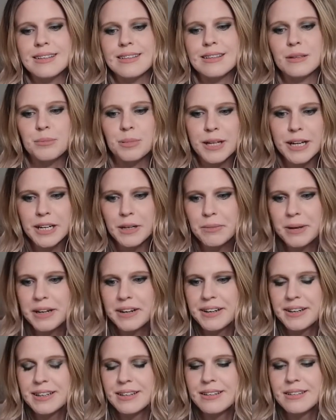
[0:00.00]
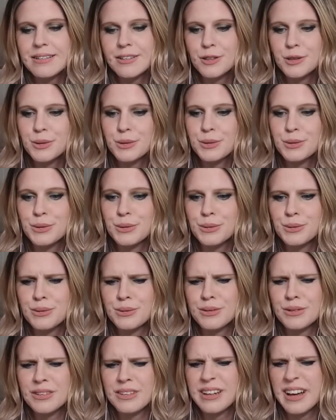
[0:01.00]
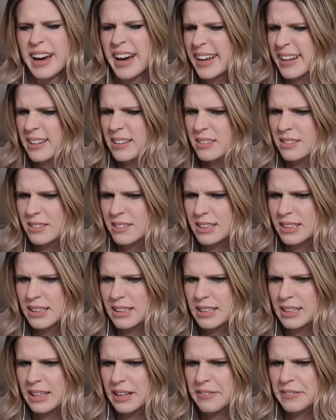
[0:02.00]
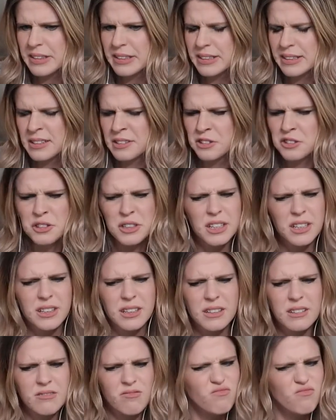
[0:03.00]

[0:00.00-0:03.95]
The Bloody Baron, who died in the 11th century,